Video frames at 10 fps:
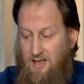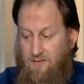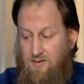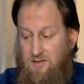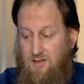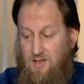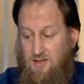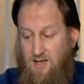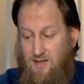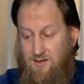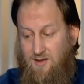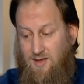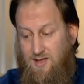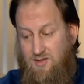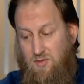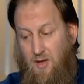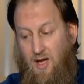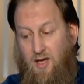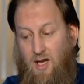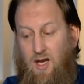Even to the extent that then
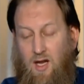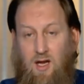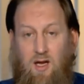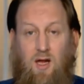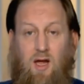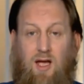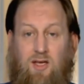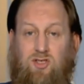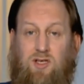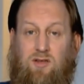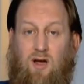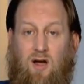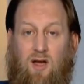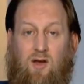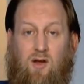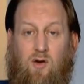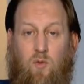subhanallah and shaitan